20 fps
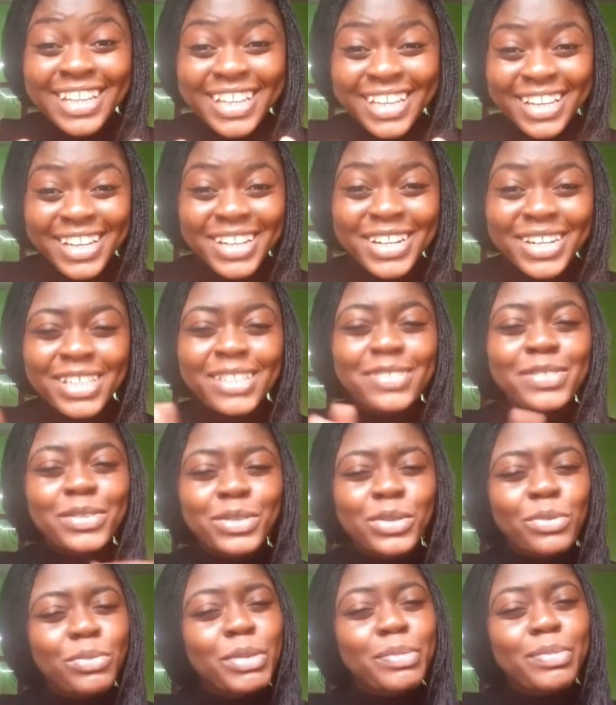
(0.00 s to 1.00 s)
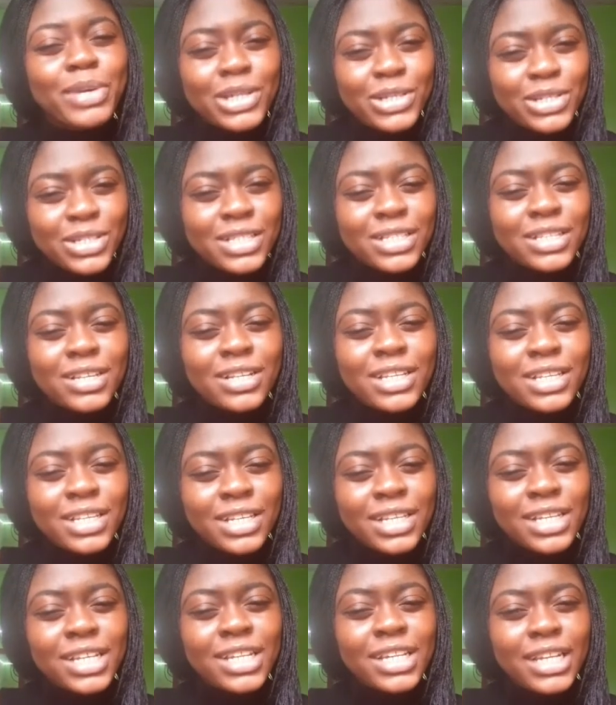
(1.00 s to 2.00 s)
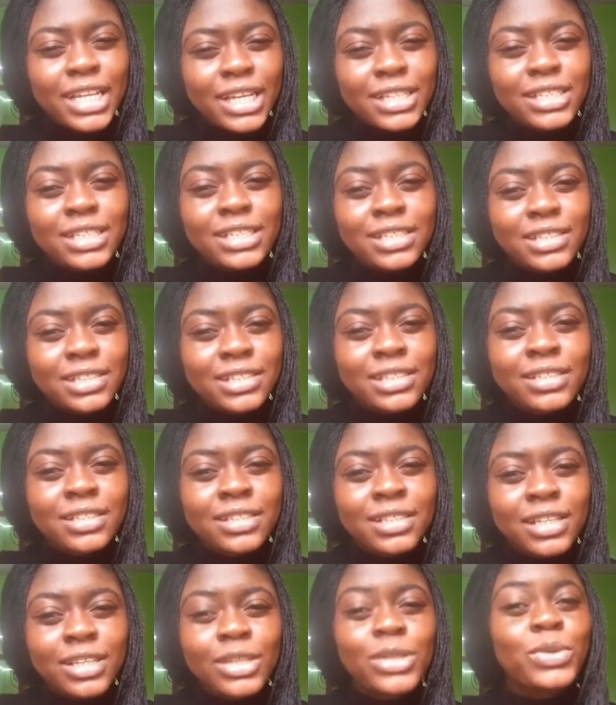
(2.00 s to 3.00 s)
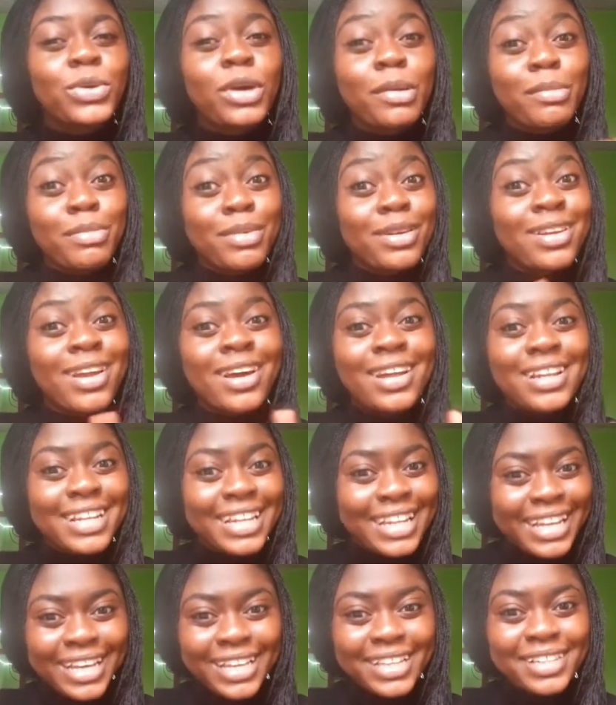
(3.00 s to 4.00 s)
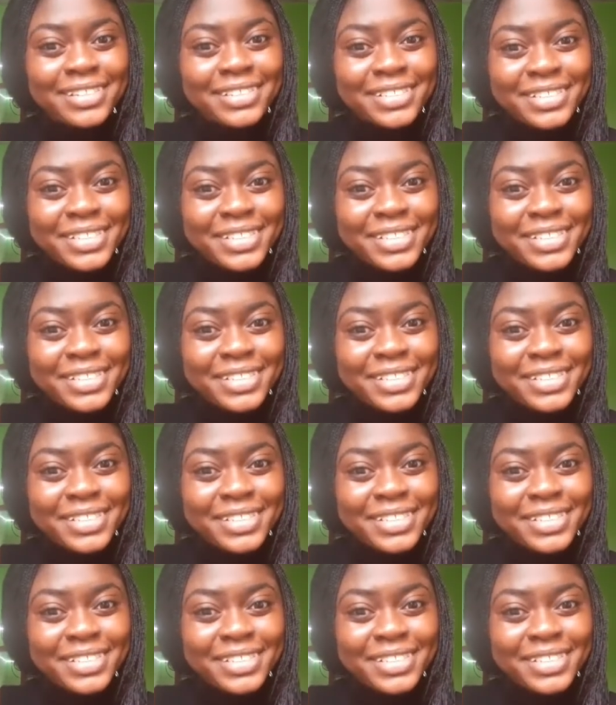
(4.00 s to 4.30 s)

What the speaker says: here. If you know me personally, then you know I'm not lying,